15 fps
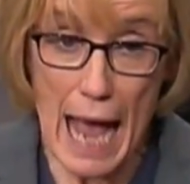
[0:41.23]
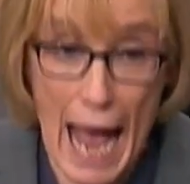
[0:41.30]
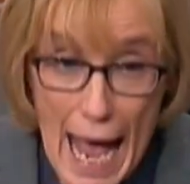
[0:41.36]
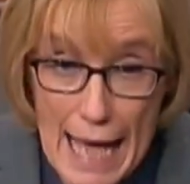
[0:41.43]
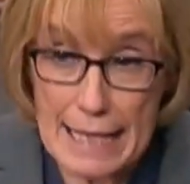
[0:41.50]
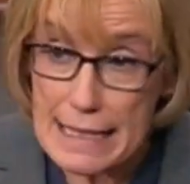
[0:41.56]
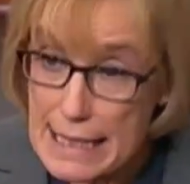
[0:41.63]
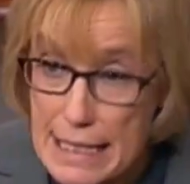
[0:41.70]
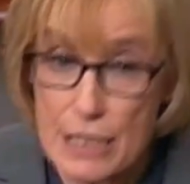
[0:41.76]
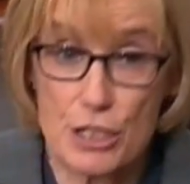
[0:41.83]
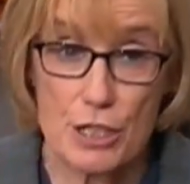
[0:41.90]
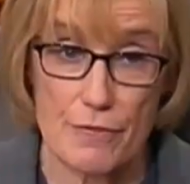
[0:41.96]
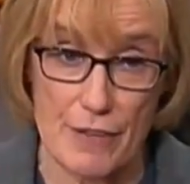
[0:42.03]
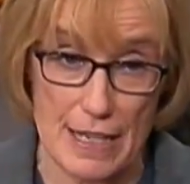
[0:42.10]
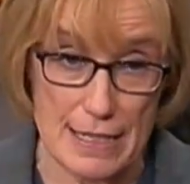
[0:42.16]
And
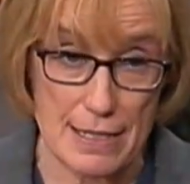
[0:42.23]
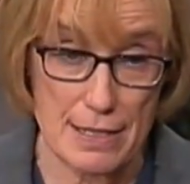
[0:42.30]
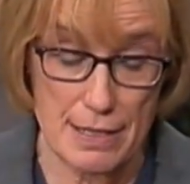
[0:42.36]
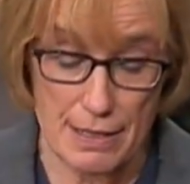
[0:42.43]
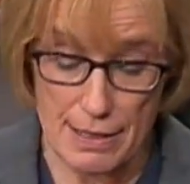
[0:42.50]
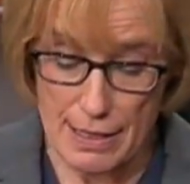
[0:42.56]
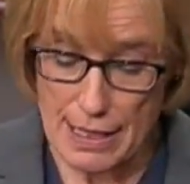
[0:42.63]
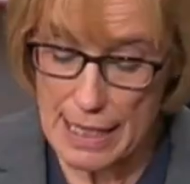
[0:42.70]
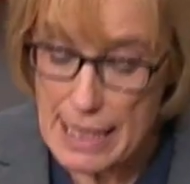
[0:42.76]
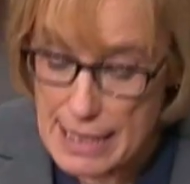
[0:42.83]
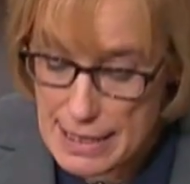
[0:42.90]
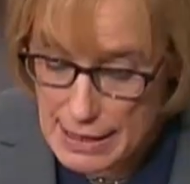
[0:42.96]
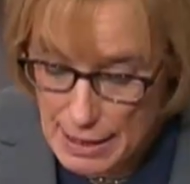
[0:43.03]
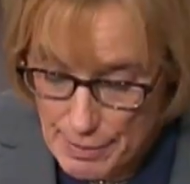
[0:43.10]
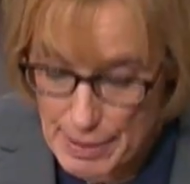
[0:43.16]
each of us
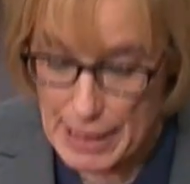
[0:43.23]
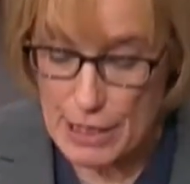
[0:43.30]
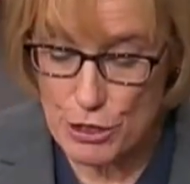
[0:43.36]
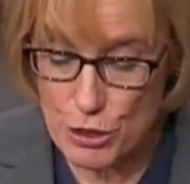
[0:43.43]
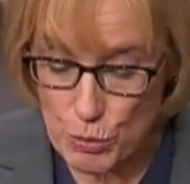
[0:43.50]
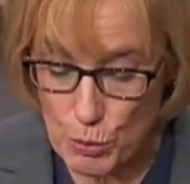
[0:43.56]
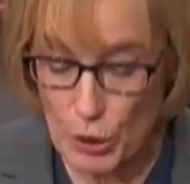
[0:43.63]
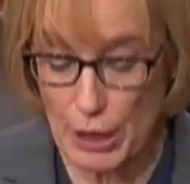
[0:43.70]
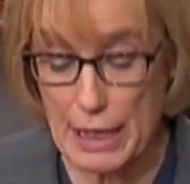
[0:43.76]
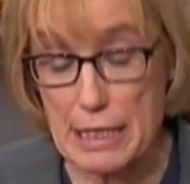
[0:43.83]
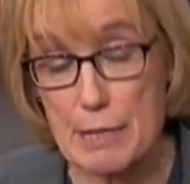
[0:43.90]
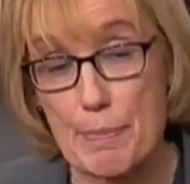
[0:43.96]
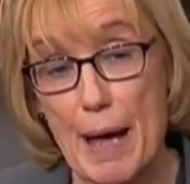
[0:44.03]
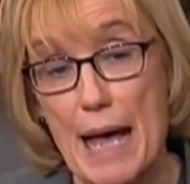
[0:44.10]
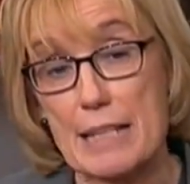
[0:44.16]
is committed to working
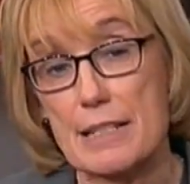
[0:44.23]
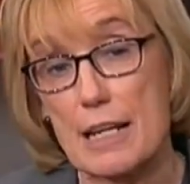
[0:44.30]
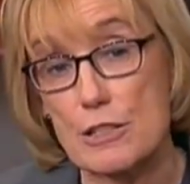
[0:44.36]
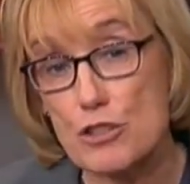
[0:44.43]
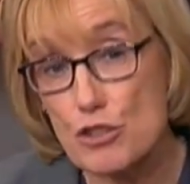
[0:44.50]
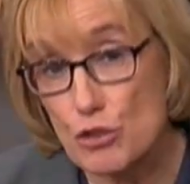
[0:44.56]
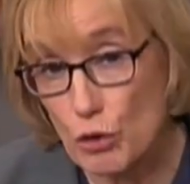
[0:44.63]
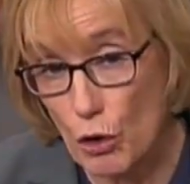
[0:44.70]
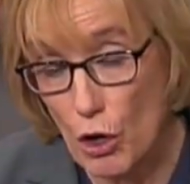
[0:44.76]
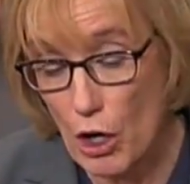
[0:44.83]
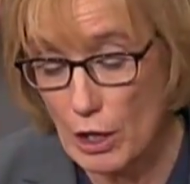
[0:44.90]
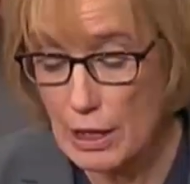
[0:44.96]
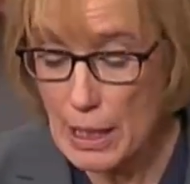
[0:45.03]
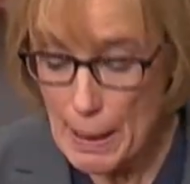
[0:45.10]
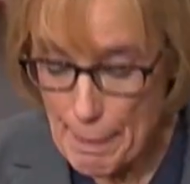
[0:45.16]
to pass a
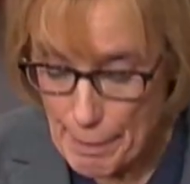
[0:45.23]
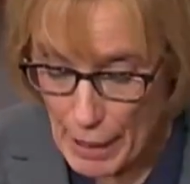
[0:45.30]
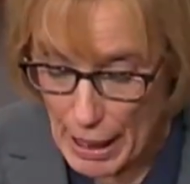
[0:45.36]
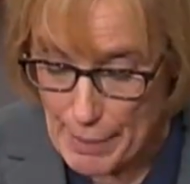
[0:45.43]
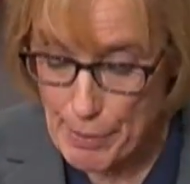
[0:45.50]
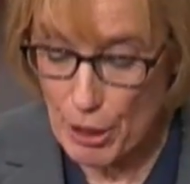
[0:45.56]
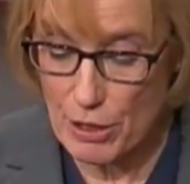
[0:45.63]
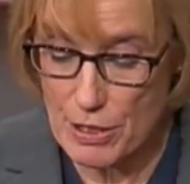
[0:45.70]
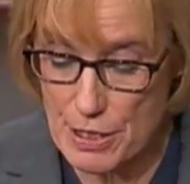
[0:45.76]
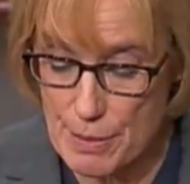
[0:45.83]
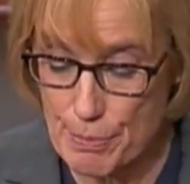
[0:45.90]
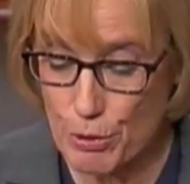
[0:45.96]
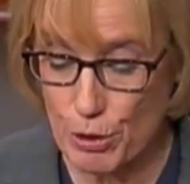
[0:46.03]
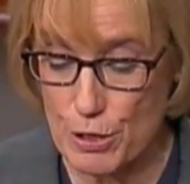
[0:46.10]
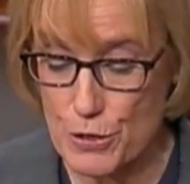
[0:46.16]
strong
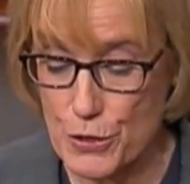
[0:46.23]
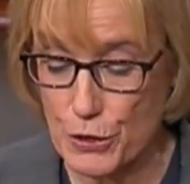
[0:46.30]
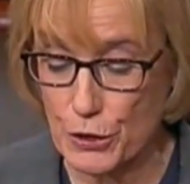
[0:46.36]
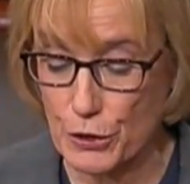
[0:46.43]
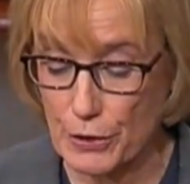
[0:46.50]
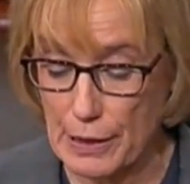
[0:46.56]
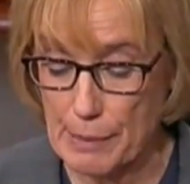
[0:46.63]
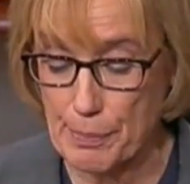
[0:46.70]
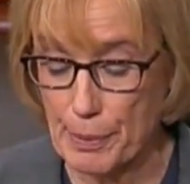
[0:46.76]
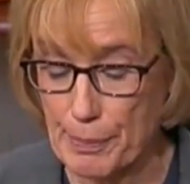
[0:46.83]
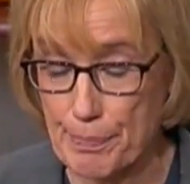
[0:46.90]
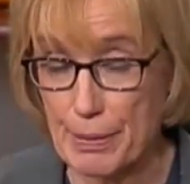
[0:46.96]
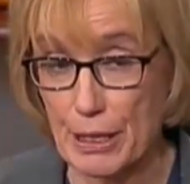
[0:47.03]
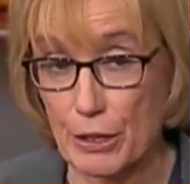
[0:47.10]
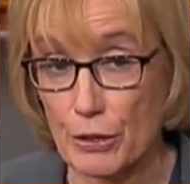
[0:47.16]
bipartisan border security
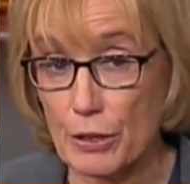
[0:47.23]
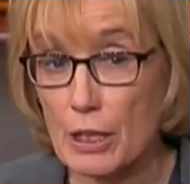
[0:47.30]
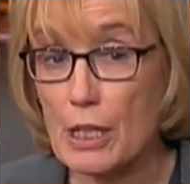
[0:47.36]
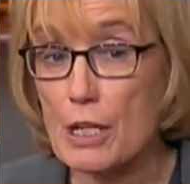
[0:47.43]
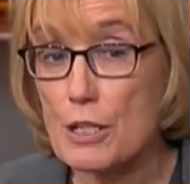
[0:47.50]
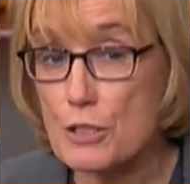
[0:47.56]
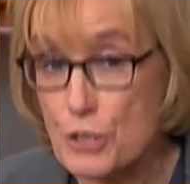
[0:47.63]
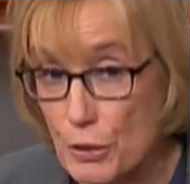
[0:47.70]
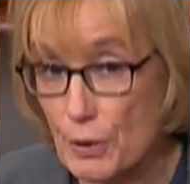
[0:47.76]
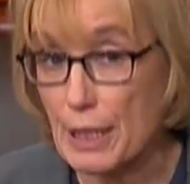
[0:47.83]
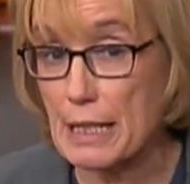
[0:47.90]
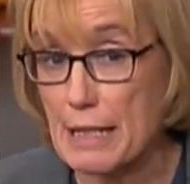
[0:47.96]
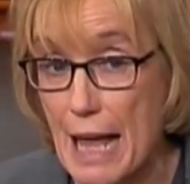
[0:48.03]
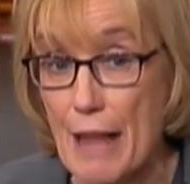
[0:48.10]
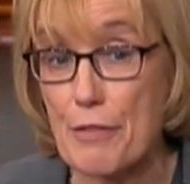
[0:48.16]
bill
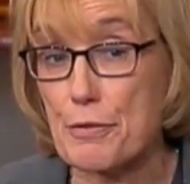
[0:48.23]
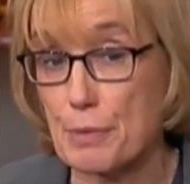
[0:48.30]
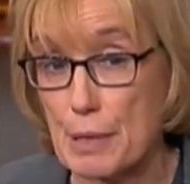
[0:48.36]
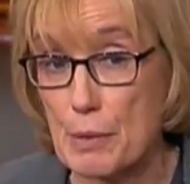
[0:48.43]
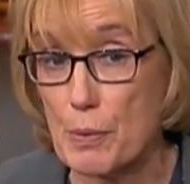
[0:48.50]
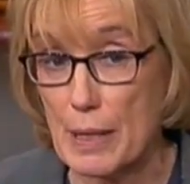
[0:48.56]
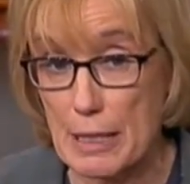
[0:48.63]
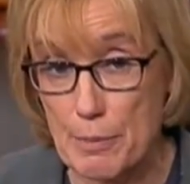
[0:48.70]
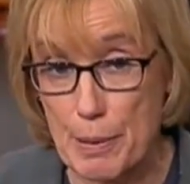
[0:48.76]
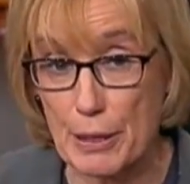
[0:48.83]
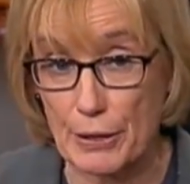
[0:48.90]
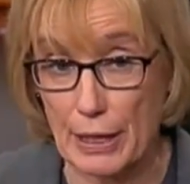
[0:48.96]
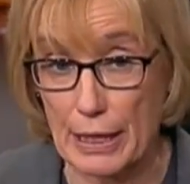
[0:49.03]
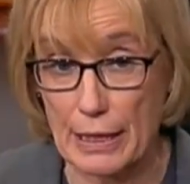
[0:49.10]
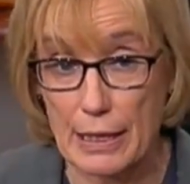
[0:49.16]
during that three-week
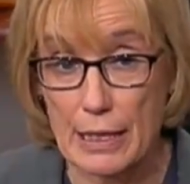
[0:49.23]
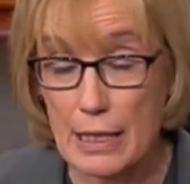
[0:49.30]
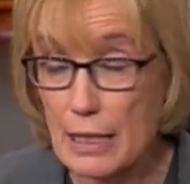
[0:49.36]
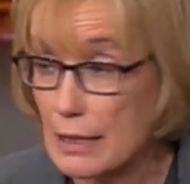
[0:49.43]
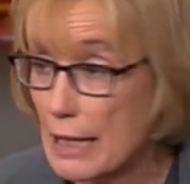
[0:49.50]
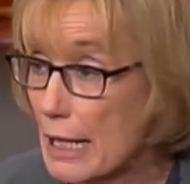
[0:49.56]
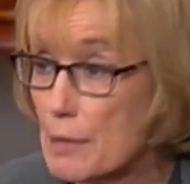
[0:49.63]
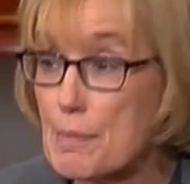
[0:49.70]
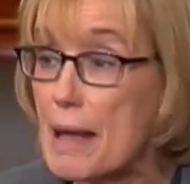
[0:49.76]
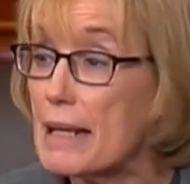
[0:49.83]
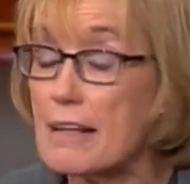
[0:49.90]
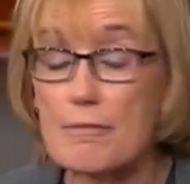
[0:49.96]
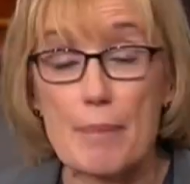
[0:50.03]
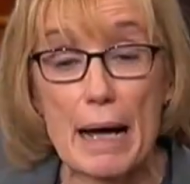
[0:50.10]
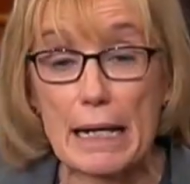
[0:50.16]
period. Like
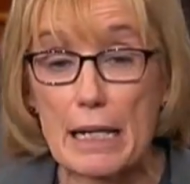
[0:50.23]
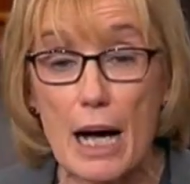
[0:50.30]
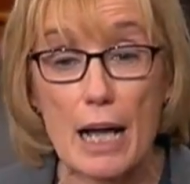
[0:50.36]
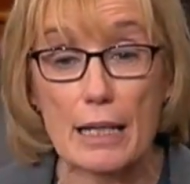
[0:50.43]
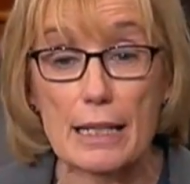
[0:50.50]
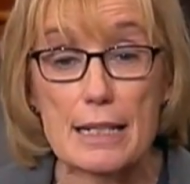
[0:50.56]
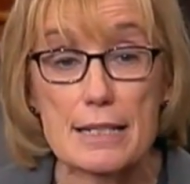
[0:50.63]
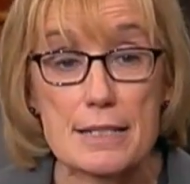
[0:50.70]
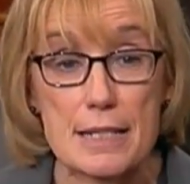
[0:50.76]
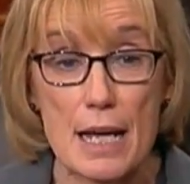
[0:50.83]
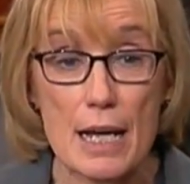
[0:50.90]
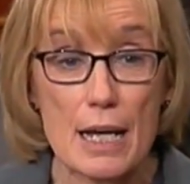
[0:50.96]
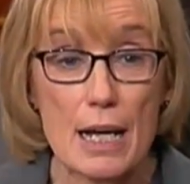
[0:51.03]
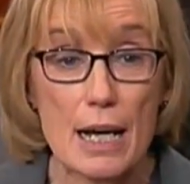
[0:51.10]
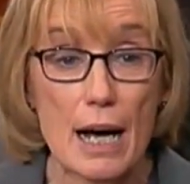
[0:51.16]
many of my colleagues,
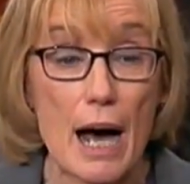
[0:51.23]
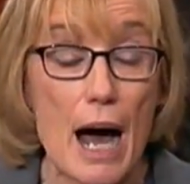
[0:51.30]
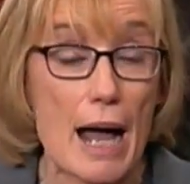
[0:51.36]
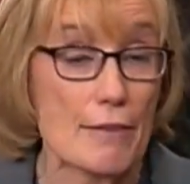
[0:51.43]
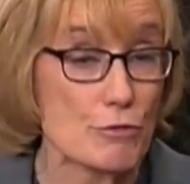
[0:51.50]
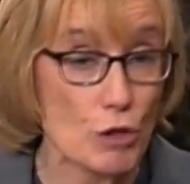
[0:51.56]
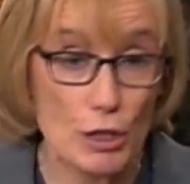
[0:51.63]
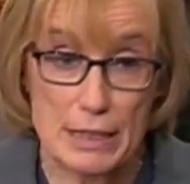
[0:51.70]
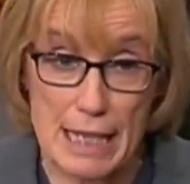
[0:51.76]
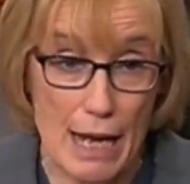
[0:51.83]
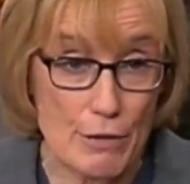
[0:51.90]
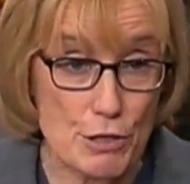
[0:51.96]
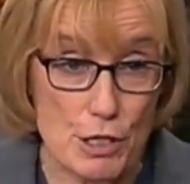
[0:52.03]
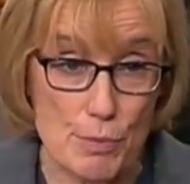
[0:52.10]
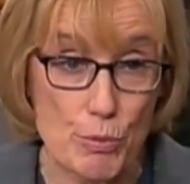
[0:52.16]
uh, I've gone
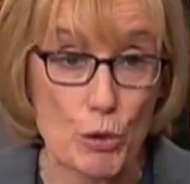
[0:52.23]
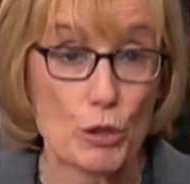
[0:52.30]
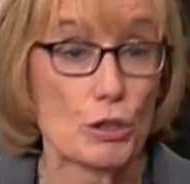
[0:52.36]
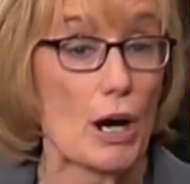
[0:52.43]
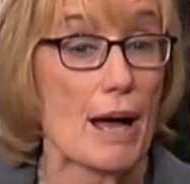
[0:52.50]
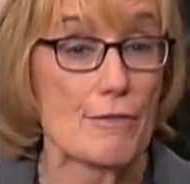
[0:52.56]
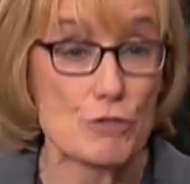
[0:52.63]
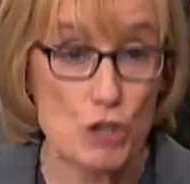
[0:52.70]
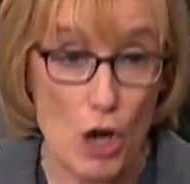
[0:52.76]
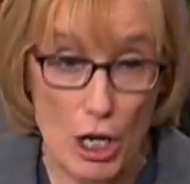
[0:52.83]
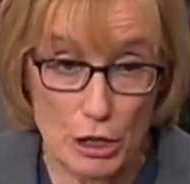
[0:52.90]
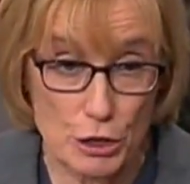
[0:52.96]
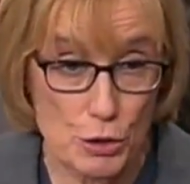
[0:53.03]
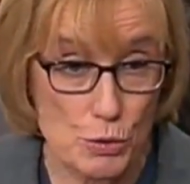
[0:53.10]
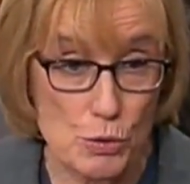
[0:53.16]
down to the border. I've
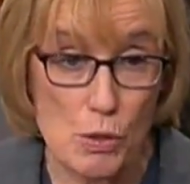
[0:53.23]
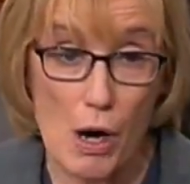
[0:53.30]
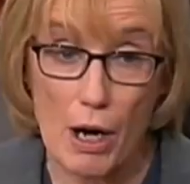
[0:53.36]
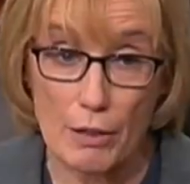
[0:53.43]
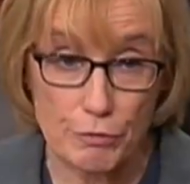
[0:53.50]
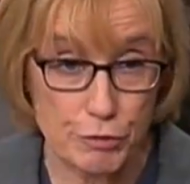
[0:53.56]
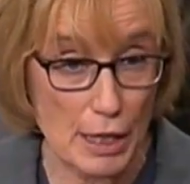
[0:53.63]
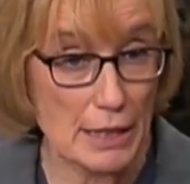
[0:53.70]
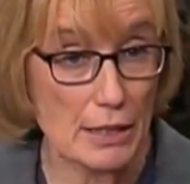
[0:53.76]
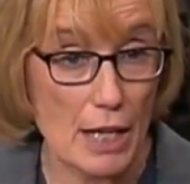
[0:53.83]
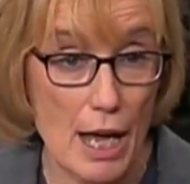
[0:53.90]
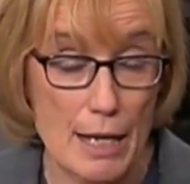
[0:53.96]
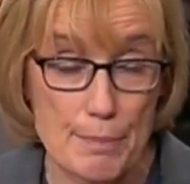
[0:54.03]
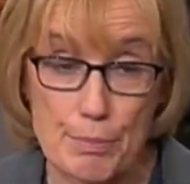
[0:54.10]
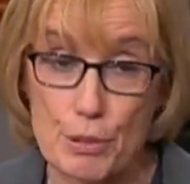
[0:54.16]
talked to our
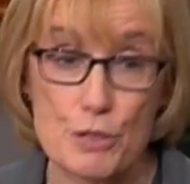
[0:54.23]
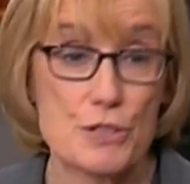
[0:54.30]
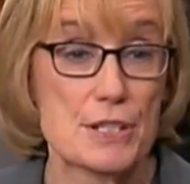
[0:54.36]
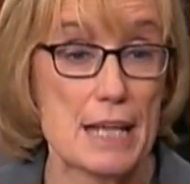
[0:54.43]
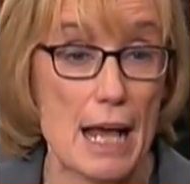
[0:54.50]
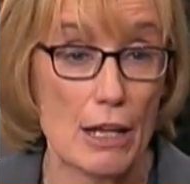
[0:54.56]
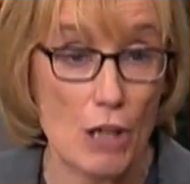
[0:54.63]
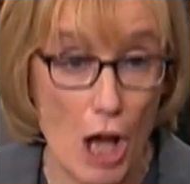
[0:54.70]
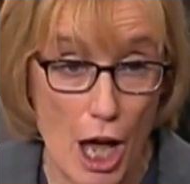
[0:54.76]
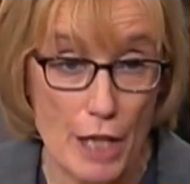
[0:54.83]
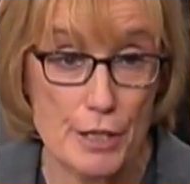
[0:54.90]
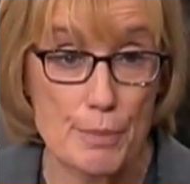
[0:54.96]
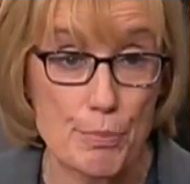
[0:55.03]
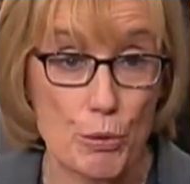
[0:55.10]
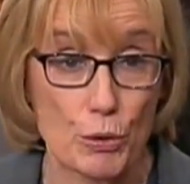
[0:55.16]
frontline personnel
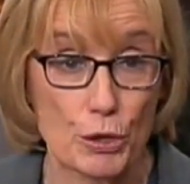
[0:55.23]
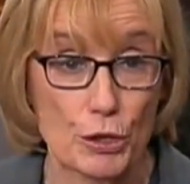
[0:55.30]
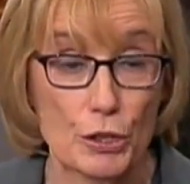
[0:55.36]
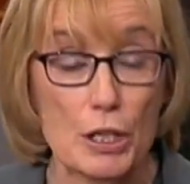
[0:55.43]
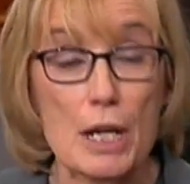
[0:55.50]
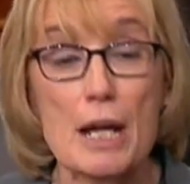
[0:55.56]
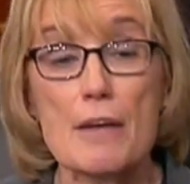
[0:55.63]
on the border.